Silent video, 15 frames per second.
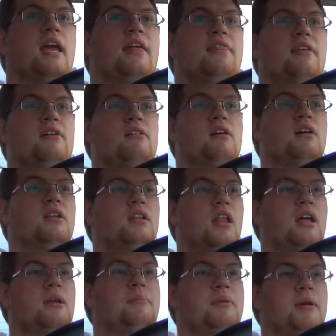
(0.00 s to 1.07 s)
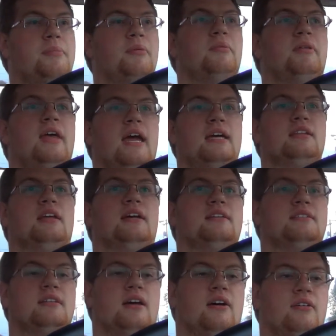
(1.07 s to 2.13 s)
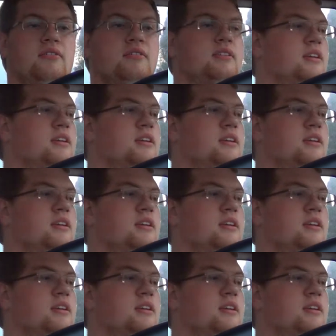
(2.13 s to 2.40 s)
And there are a lot of people with headlights out.